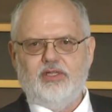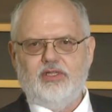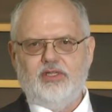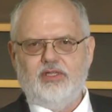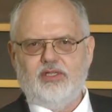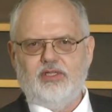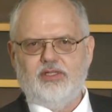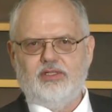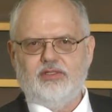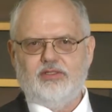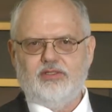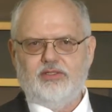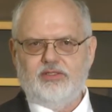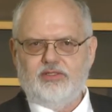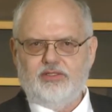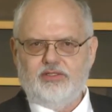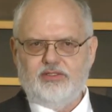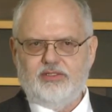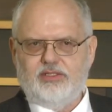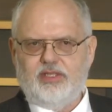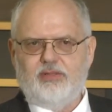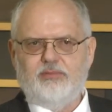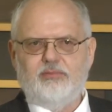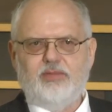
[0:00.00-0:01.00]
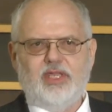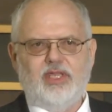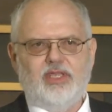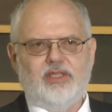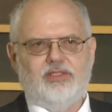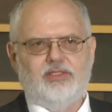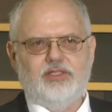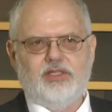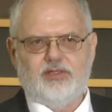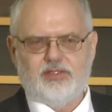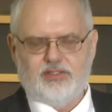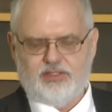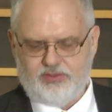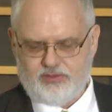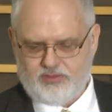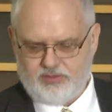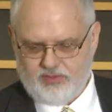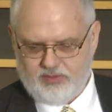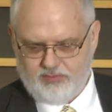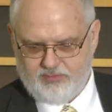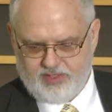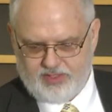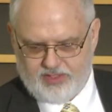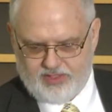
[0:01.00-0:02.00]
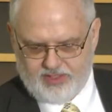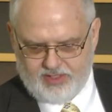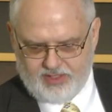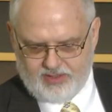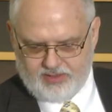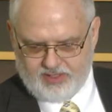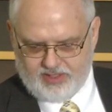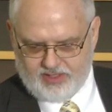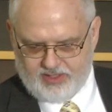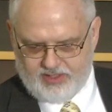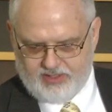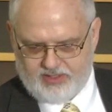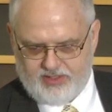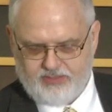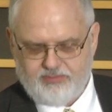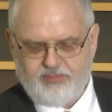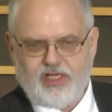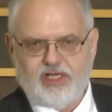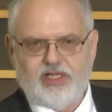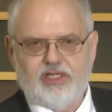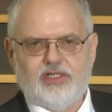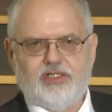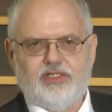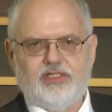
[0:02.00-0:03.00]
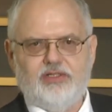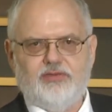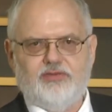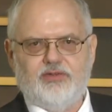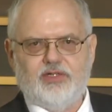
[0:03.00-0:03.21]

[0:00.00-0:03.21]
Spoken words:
and they may just interpret it as a commodity of